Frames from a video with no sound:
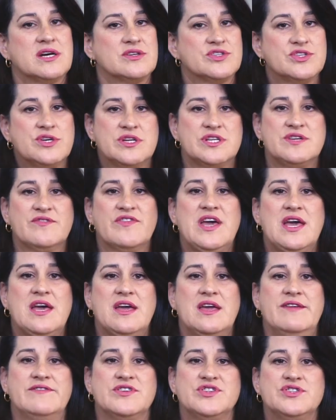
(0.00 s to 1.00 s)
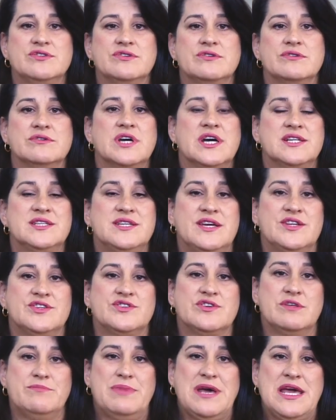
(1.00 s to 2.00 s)
alternative caregiver to attend
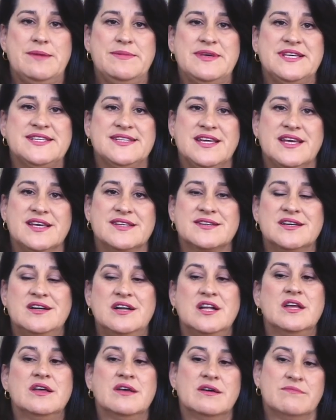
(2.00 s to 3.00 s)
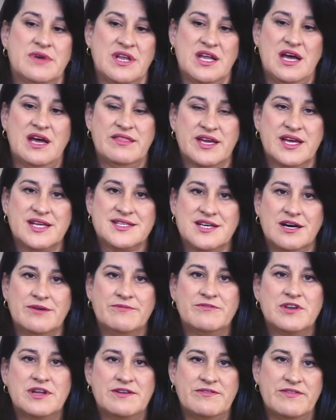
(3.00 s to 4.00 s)
to the baby's needs. But I think it's
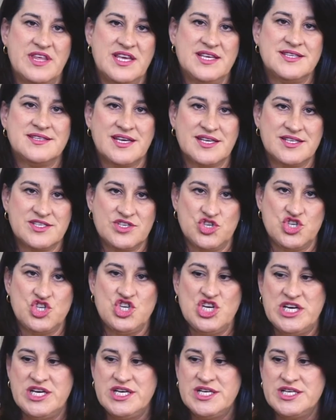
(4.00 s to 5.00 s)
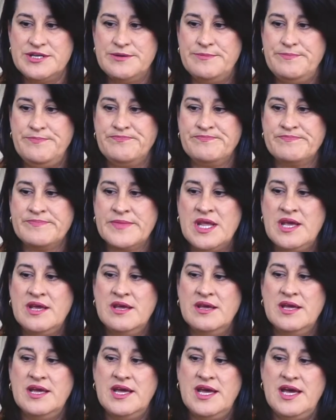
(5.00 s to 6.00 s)
helpful if these things are shared.
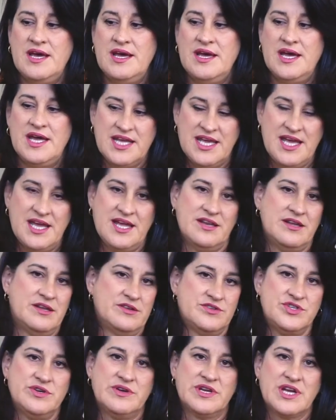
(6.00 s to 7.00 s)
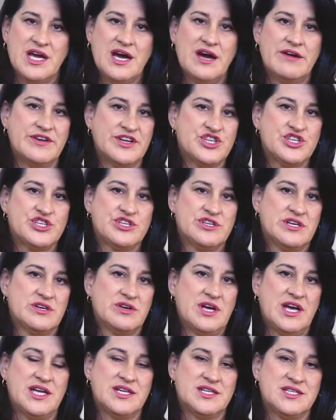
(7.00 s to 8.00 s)
And again, to encourage
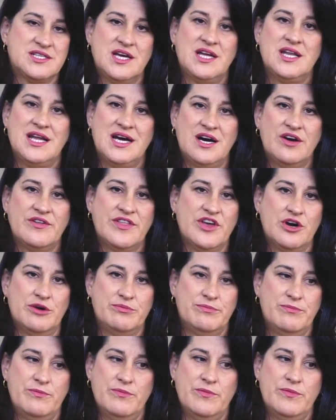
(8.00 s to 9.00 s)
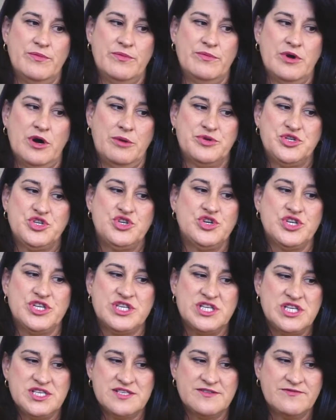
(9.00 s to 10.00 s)
and allow the
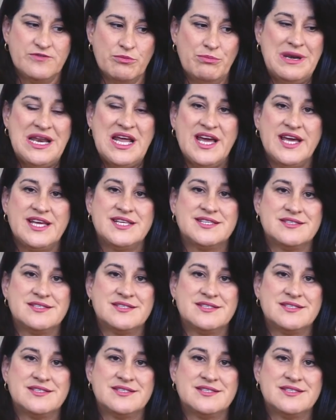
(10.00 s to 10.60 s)
opportunities for play,